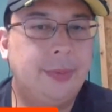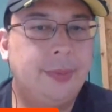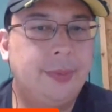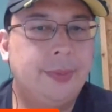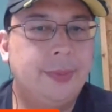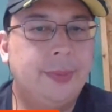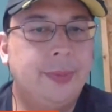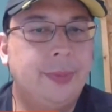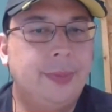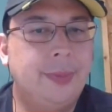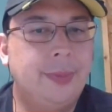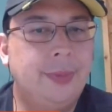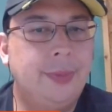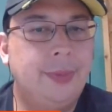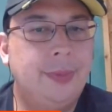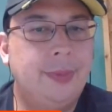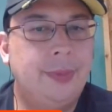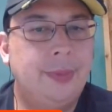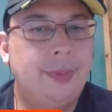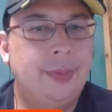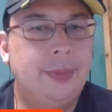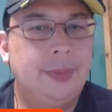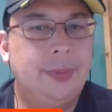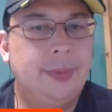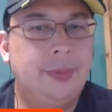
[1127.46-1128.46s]

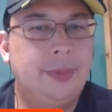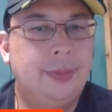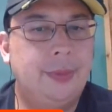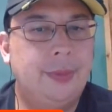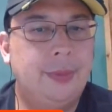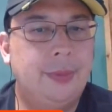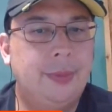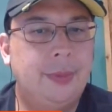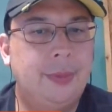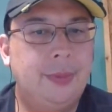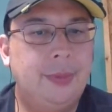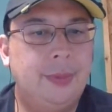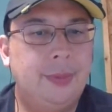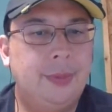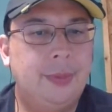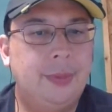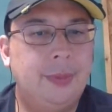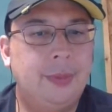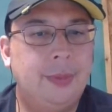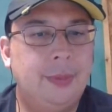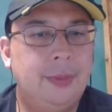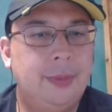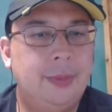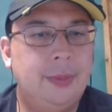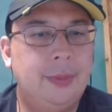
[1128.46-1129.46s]

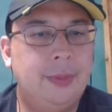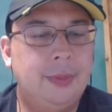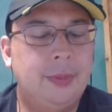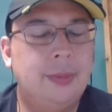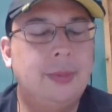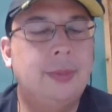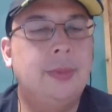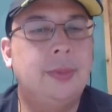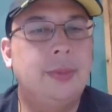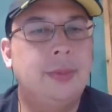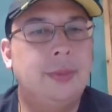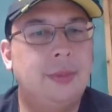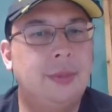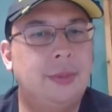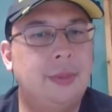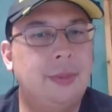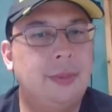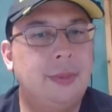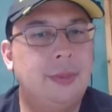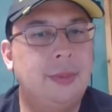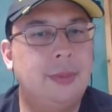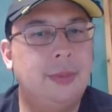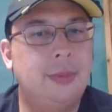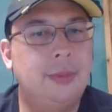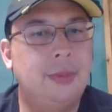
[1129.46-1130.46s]

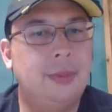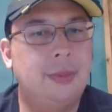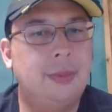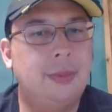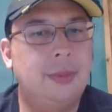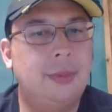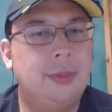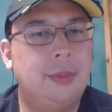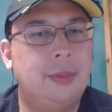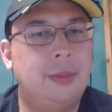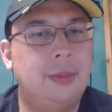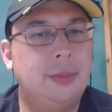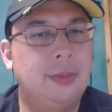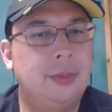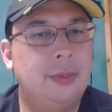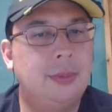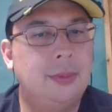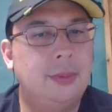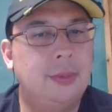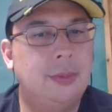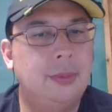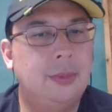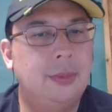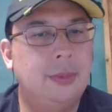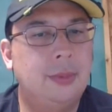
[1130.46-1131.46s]

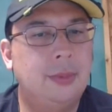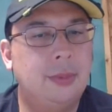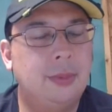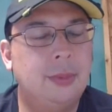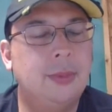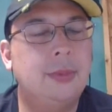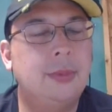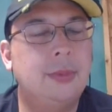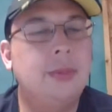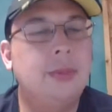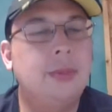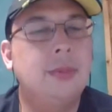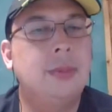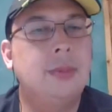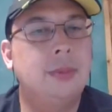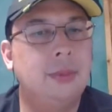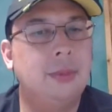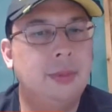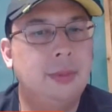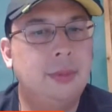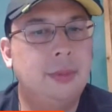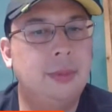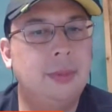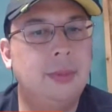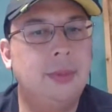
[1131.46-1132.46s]

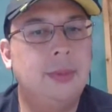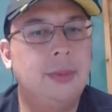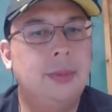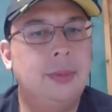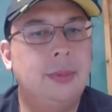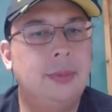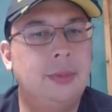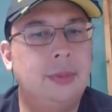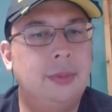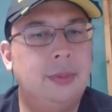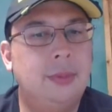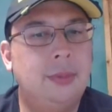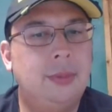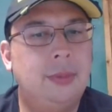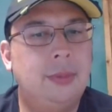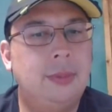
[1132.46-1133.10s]
[no speech]